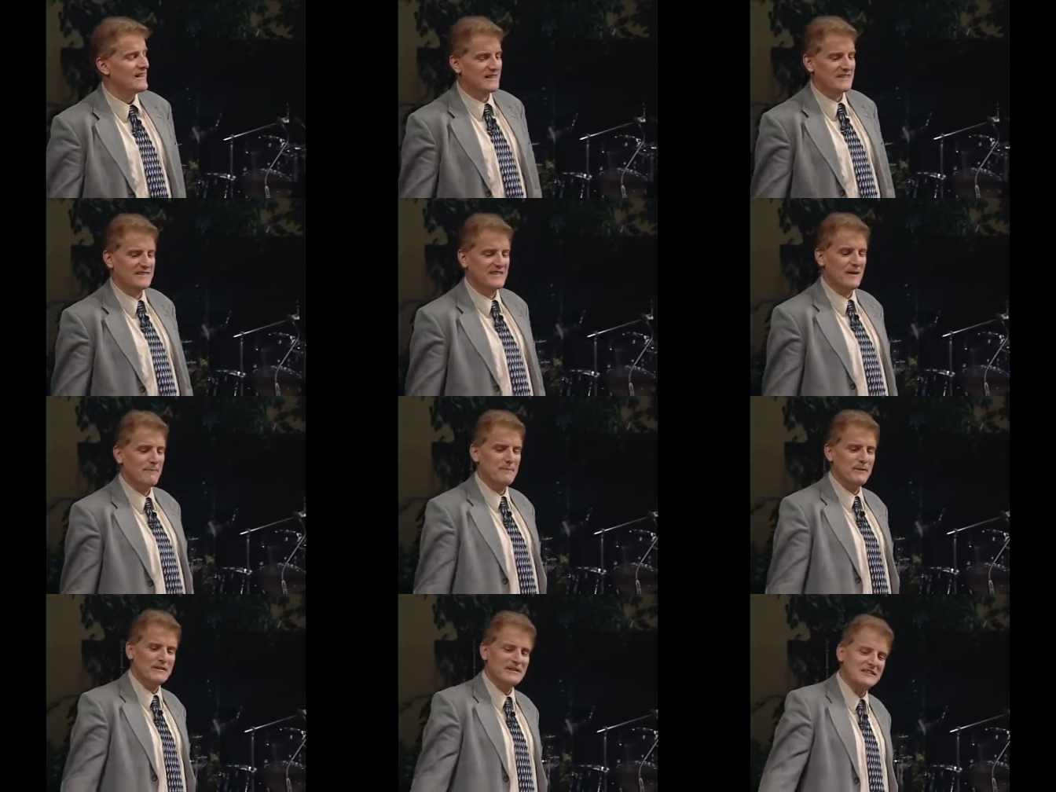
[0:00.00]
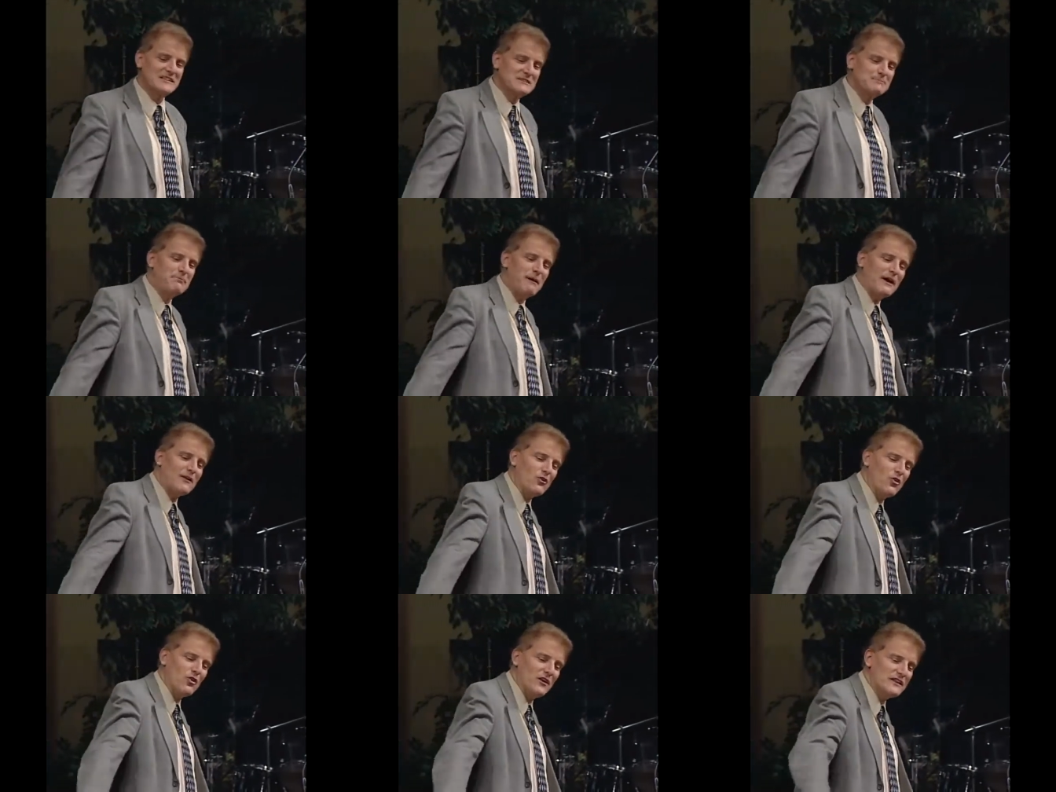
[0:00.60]
Except, that,
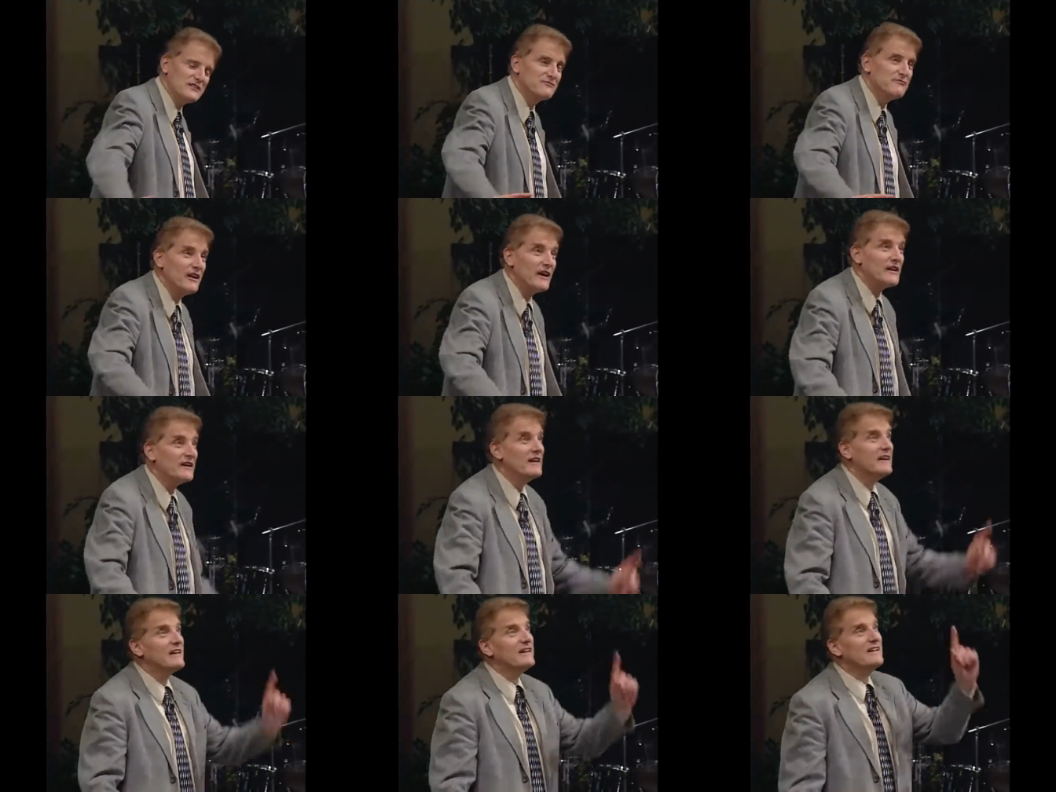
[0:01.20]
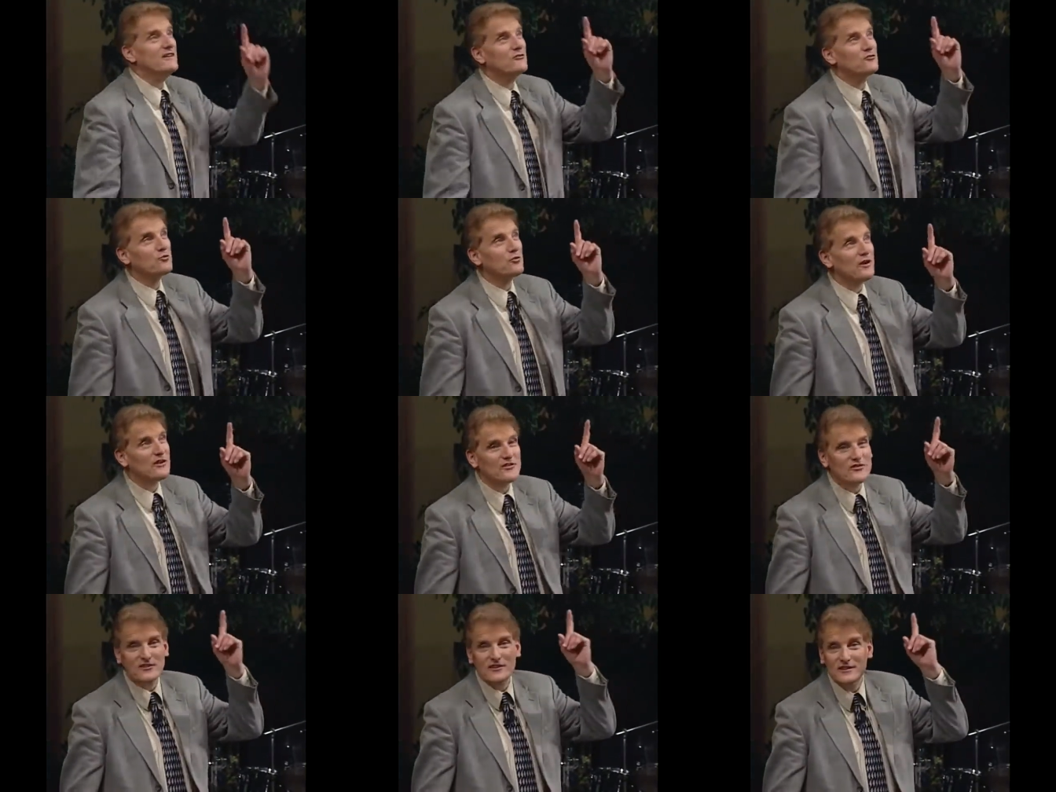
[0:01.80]
despite all his failure, he
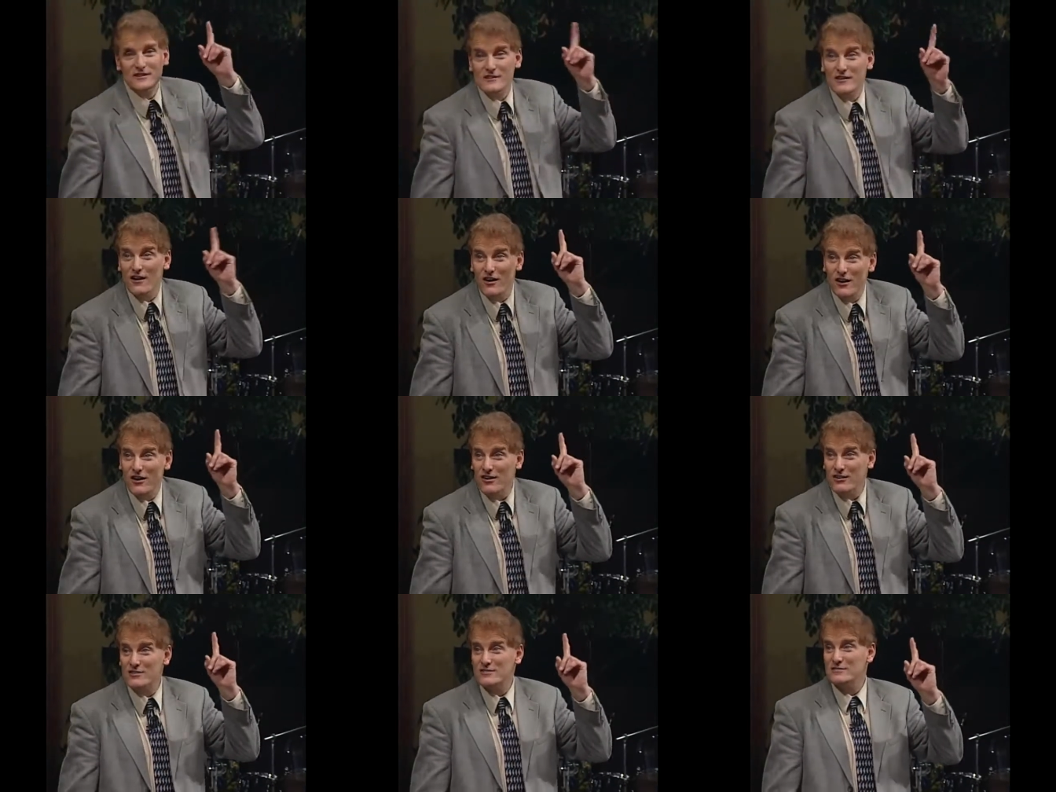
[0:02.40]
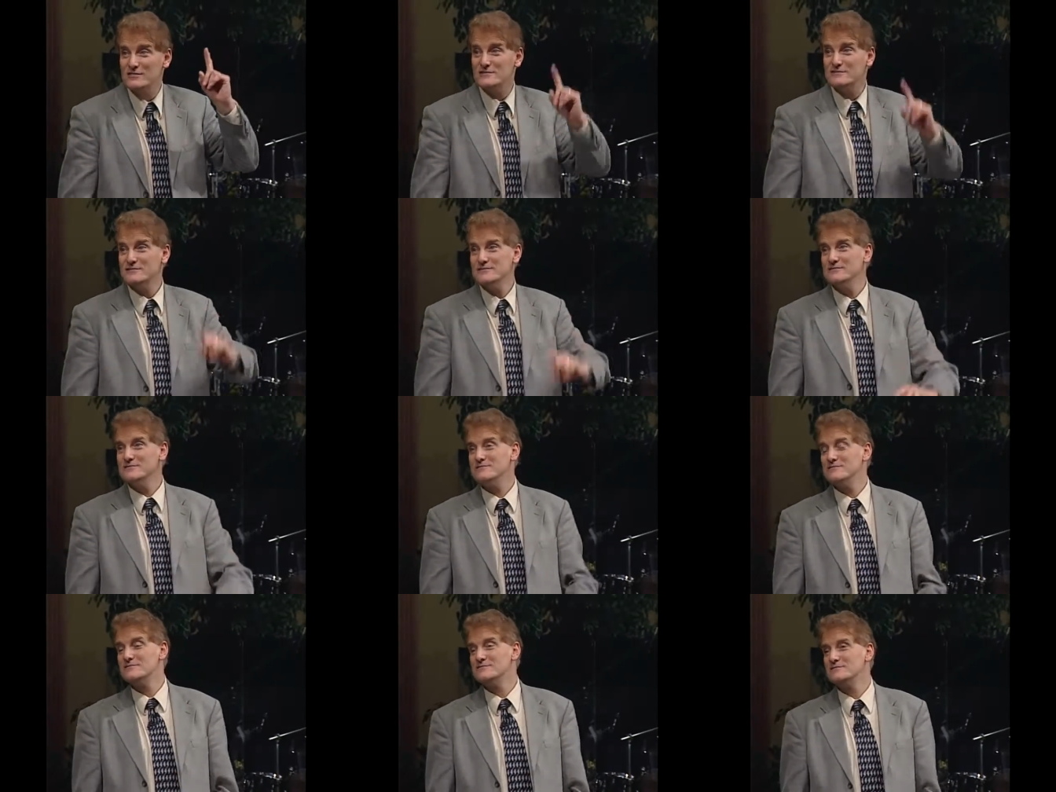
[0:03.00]
trusted God
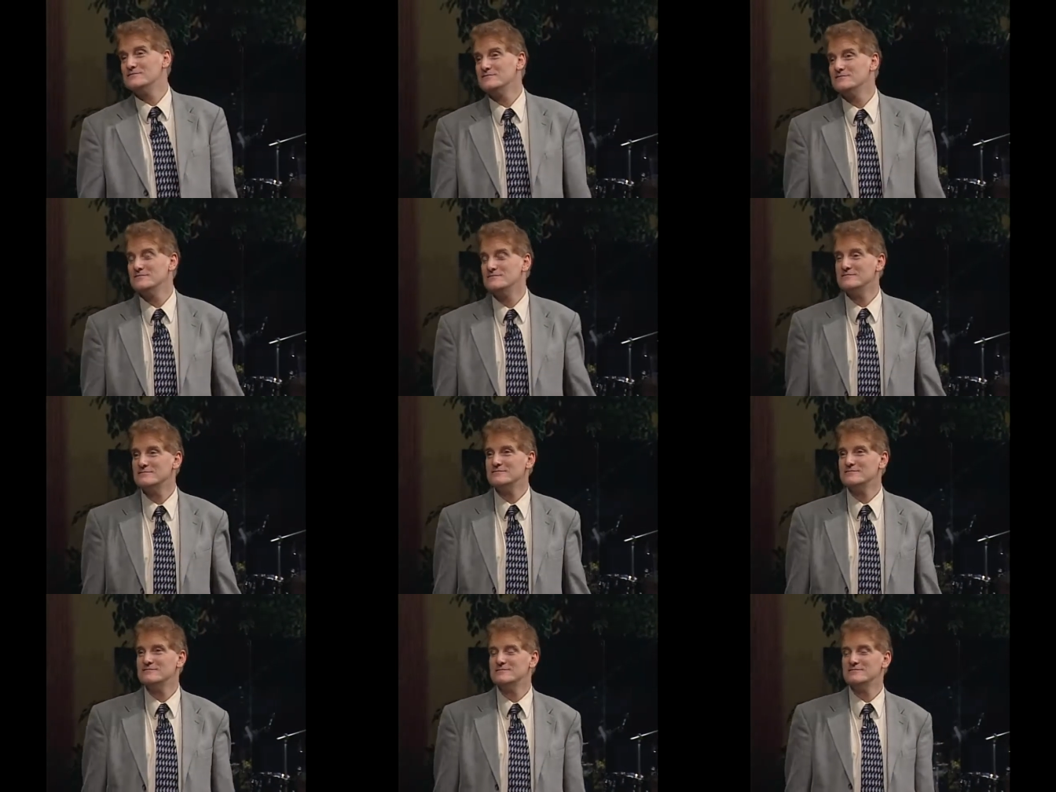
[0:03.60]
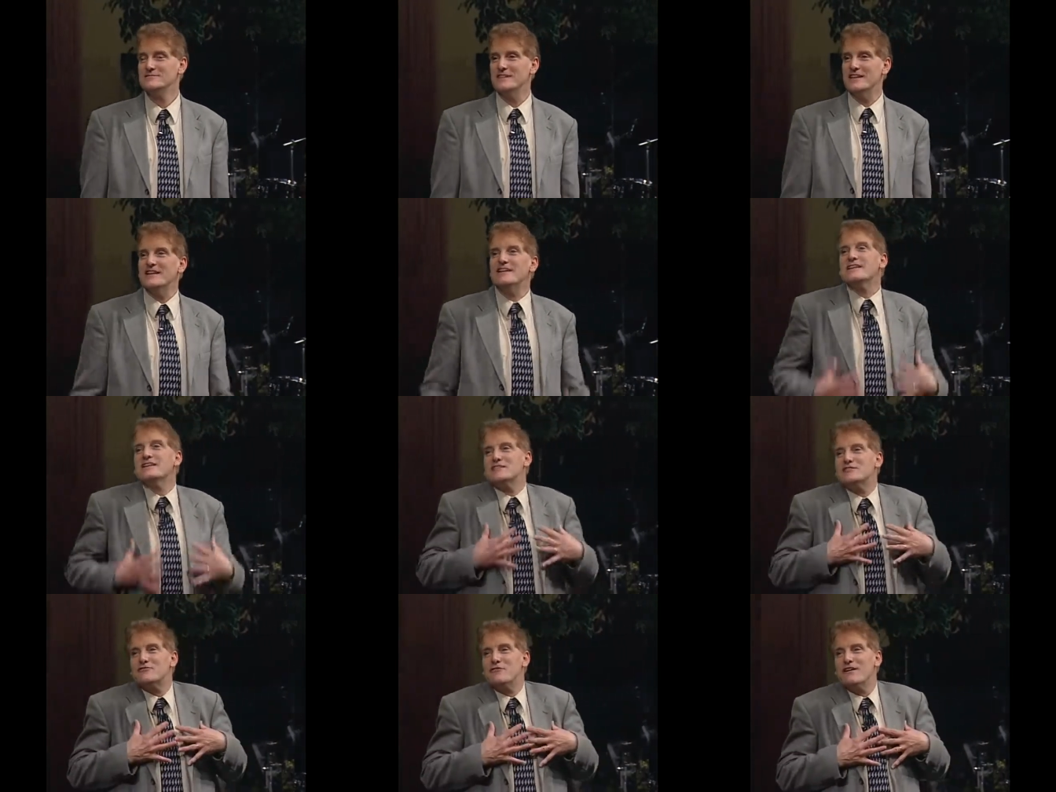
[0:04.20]

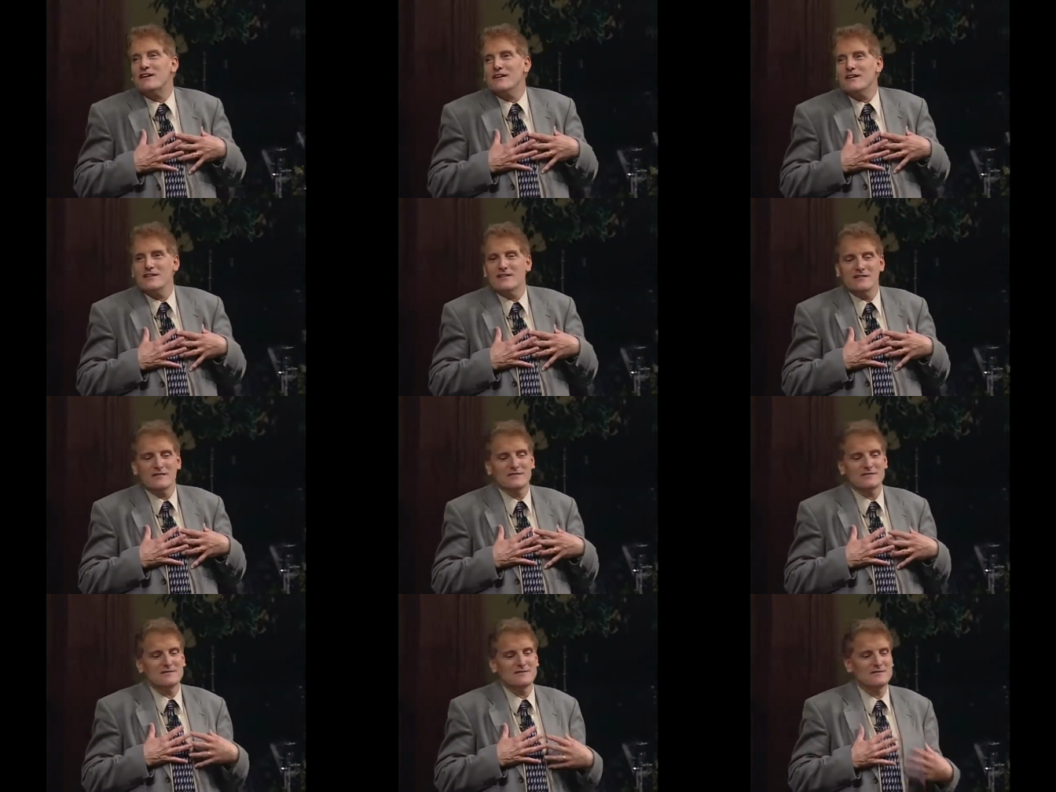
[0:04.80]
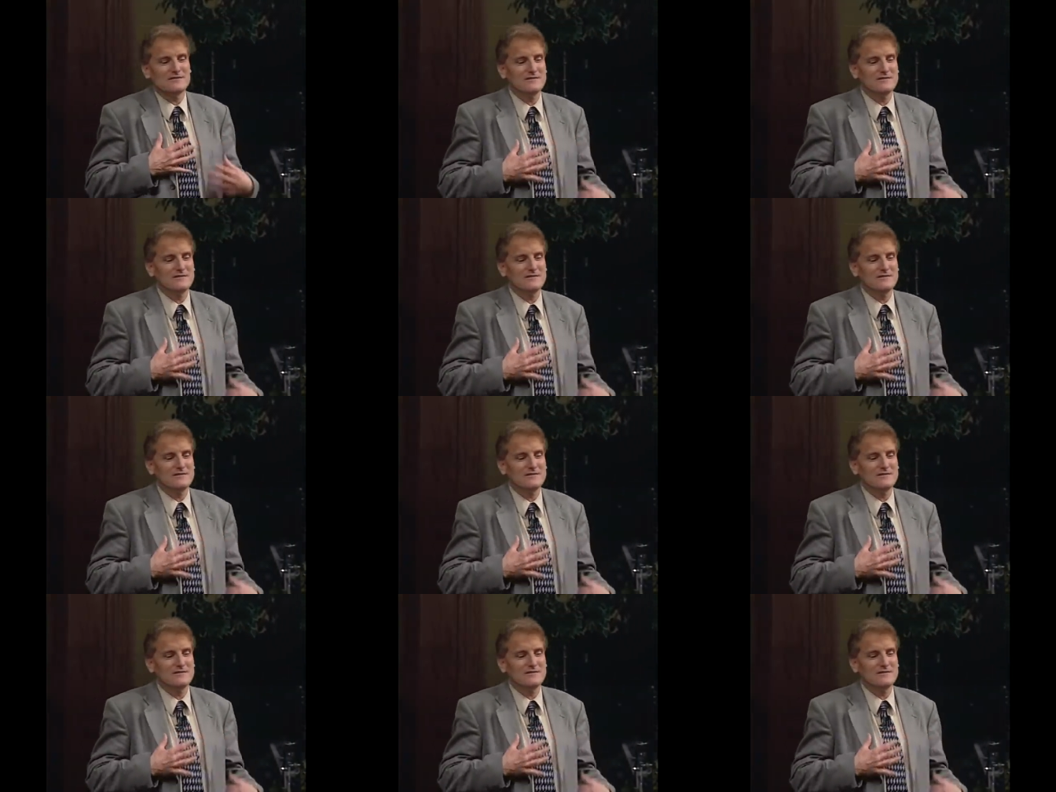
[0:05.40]
in his failure.